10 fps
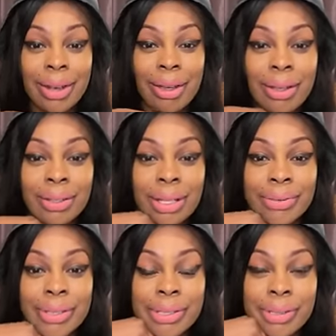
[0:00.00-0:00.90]
Oh,
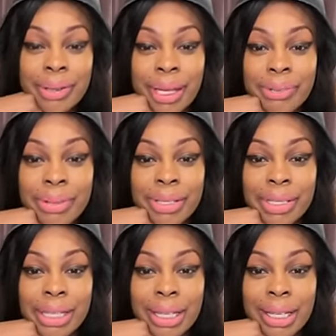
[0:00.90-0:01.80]
love you too, A.
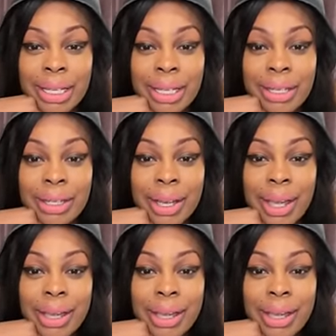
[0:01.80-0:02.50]
Wilson.